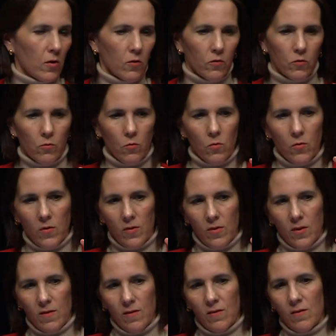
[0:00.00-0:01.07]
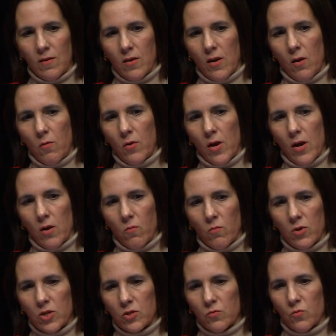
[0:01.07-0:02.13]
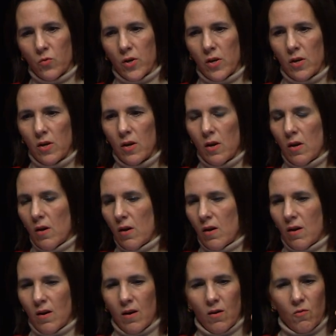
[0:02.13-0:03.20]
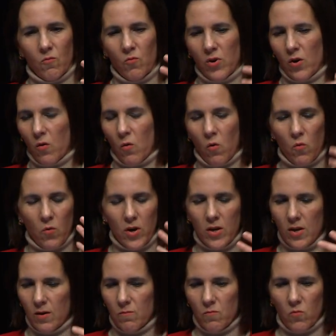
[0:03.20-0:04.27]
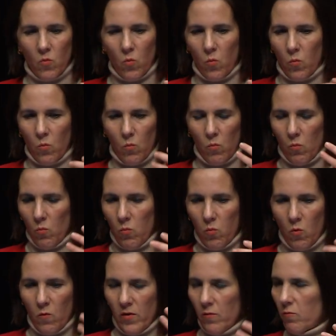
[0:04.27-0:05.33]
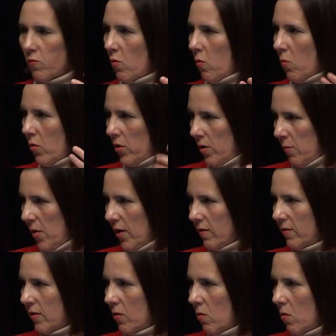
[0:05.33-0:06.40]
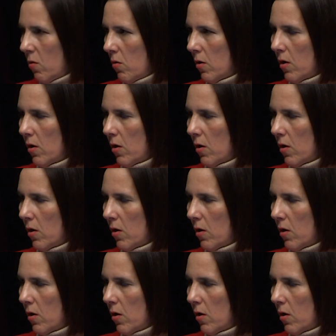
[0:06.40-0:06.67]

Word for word: So this is an area in which we are already moving forward in Mexico.